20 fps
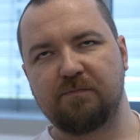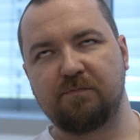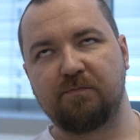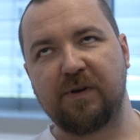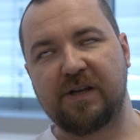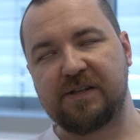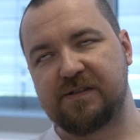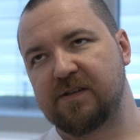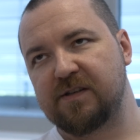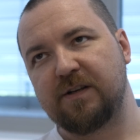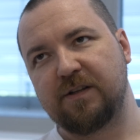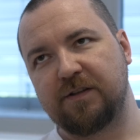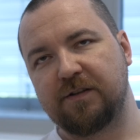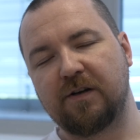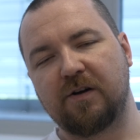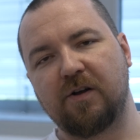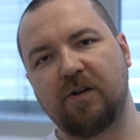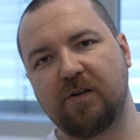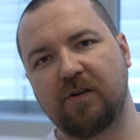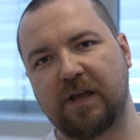Basically
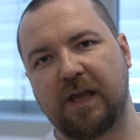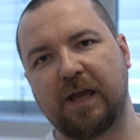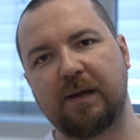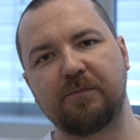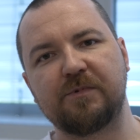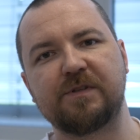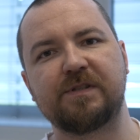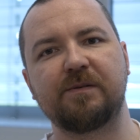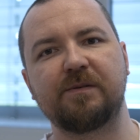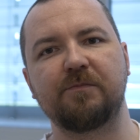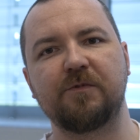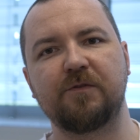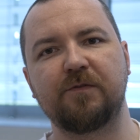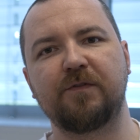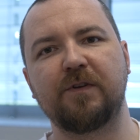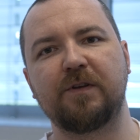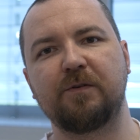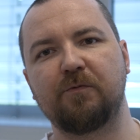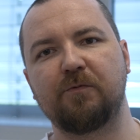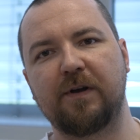the whole game is a
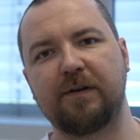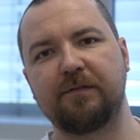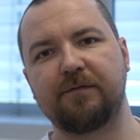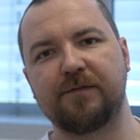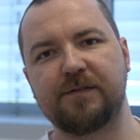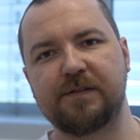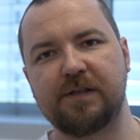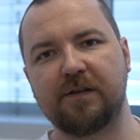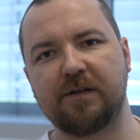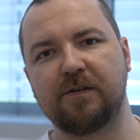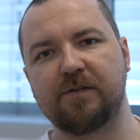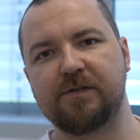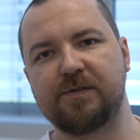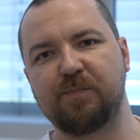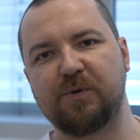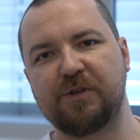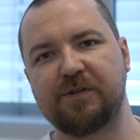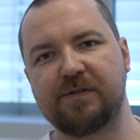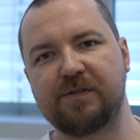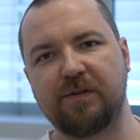movie with single
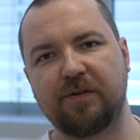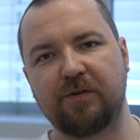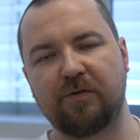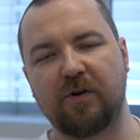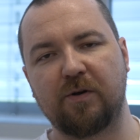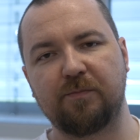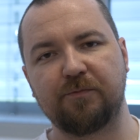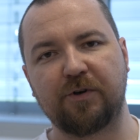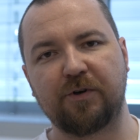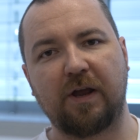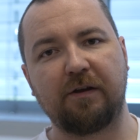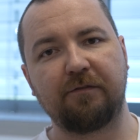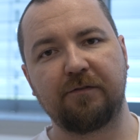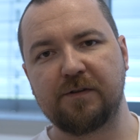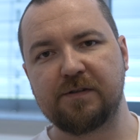speed CD-ROM drive.